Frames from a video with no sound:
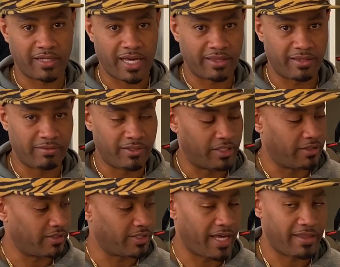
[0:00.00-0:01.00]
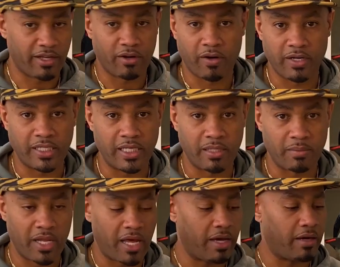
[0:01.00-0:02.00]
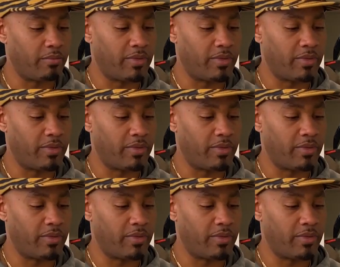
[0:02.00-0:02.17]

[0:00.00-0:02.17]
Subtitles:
Not, you know, it's not that hard to get them now,